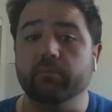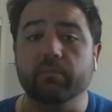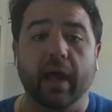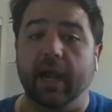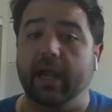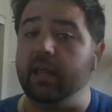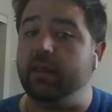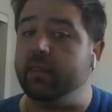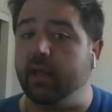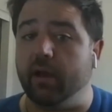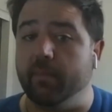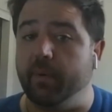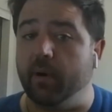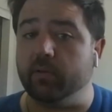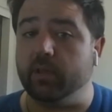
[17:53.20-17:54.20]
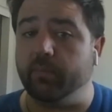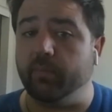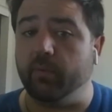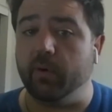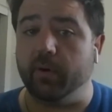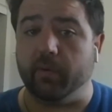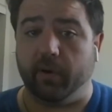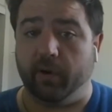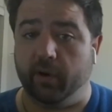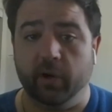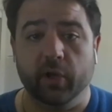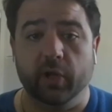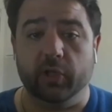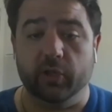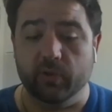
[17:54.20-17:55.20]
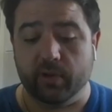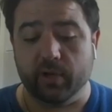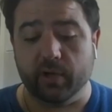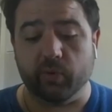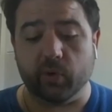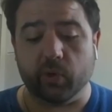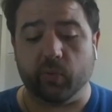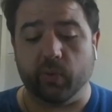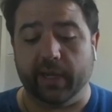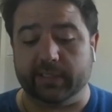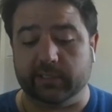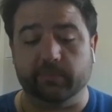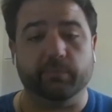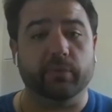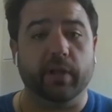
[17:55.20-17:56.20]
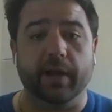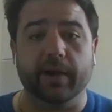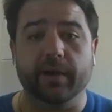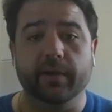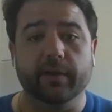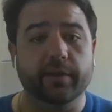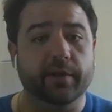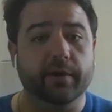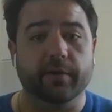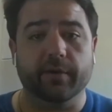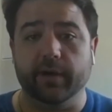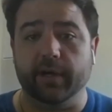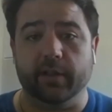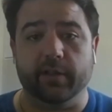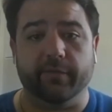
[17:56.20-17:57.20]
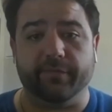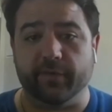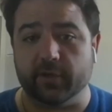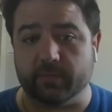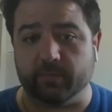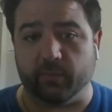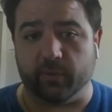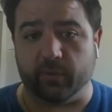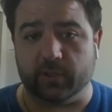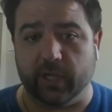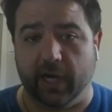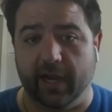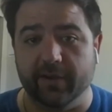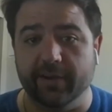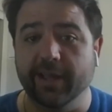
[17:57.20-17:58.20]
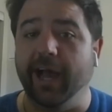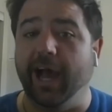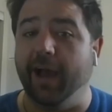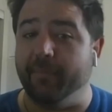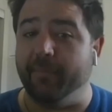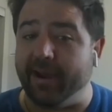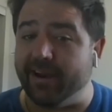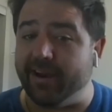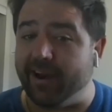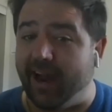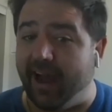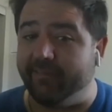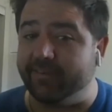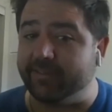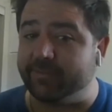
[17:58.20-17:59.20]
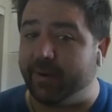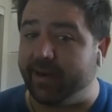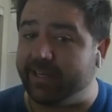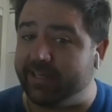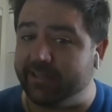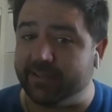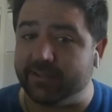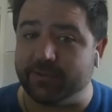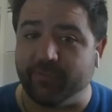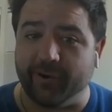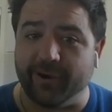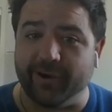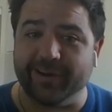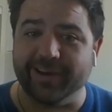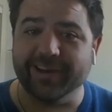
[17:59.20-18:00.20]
anything about the borrower? You could request blood, urine, and the firstborn child. I might not have as many deals for you,